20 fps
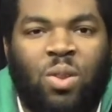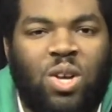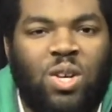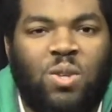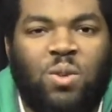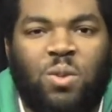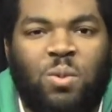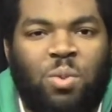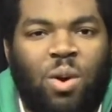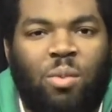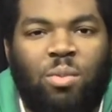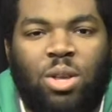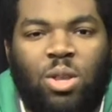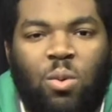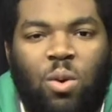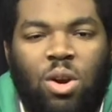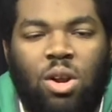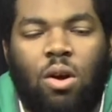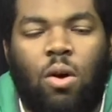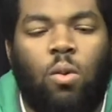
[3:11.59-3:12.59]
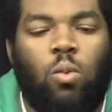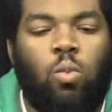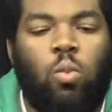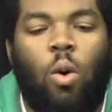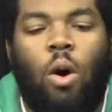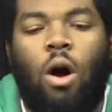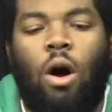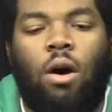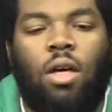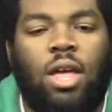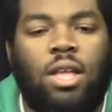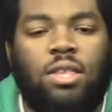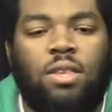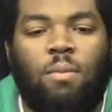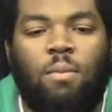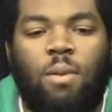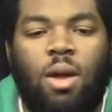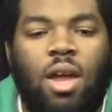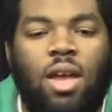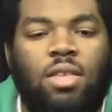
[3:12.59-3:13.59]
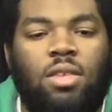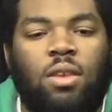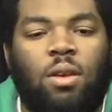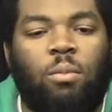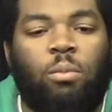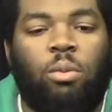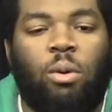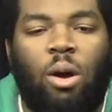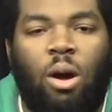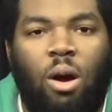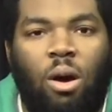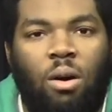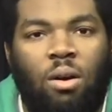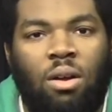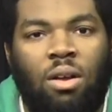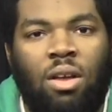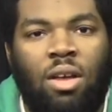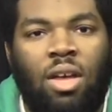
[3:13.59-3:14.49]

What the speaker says: because he was probably in the water going, whoa, that's amazing, bro.